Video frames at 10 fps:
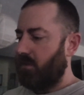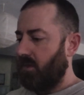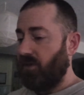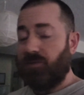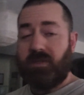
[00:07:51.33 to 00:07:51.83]

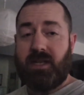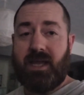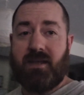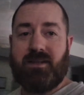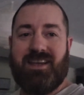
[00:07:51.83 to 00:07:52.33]
Other than
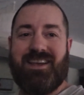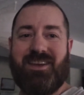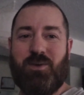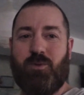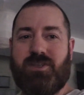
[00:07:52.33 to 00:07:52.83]

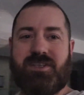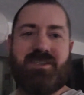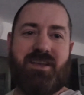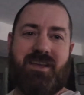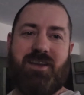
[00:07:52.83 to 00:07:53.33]
that, wish
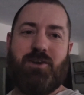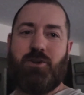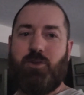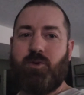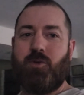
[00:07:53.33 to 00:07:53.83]
us luck here
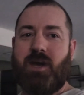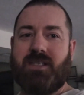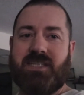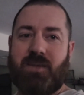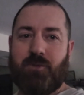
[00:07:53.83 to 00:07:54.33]
at Noob
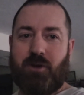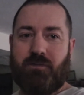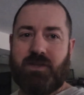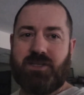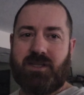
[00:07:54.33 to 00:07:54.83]
Aquatics, keeping our
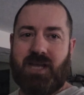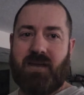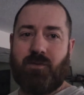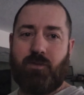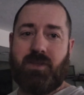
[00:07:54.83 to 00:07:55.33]
fish
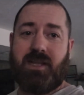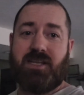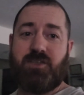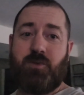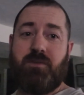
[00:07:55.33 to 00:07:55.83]
alive over the
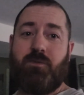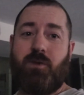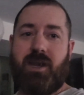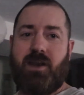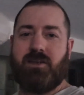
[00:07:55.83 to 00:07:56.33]
next
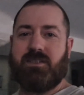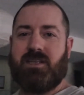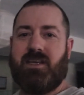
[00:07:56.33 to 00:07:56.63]
24 hours.